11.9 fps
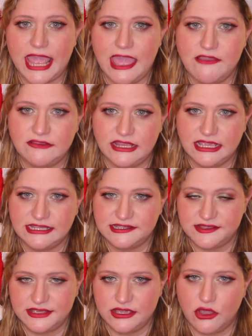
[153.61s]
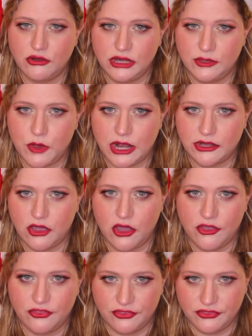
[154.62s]
and is the only one
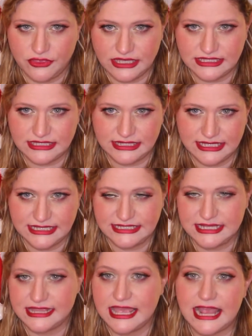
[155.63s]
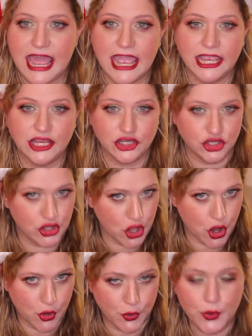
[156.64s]
on this list that I
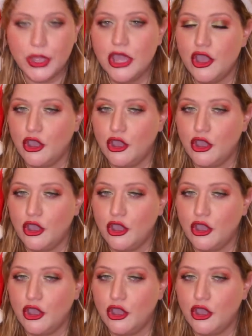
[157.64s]
know